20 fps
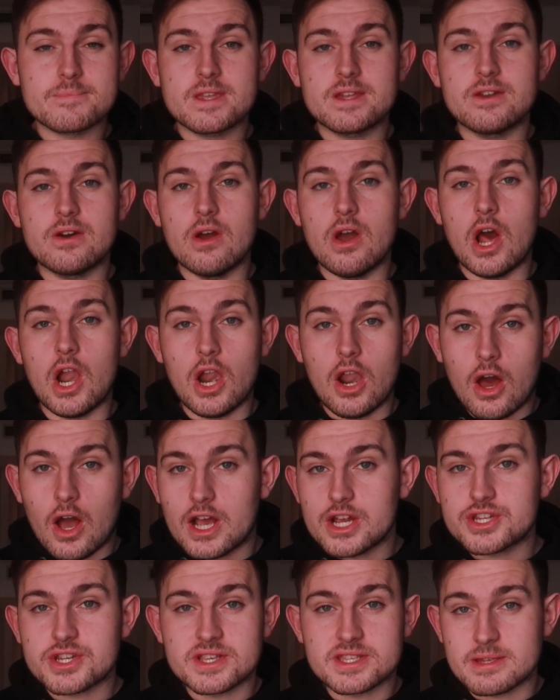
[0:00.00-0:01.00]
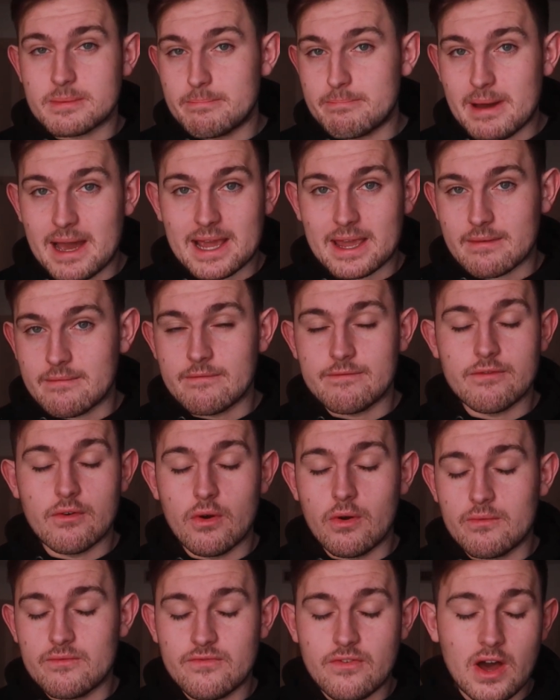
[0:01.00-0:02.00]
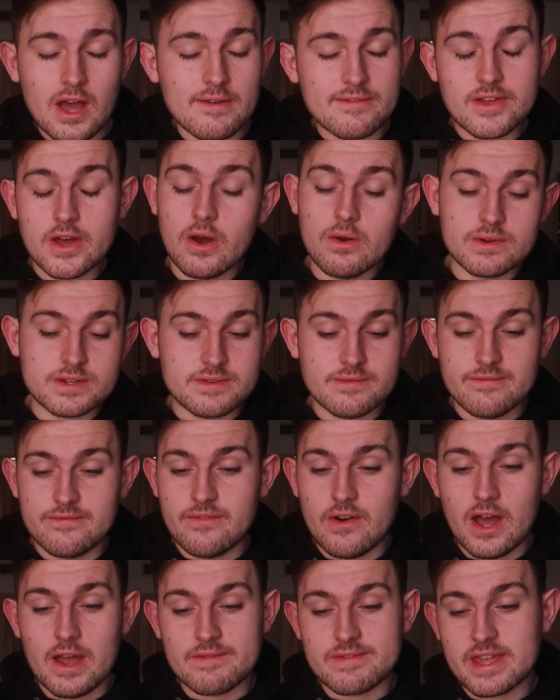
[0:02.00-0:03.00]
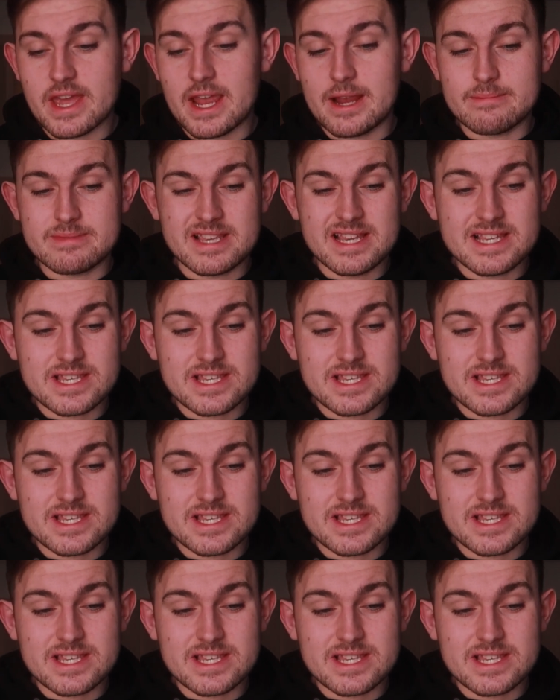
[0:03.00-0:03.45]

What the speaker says: You know, Elijah's in banging form. 5 goals in 5 games.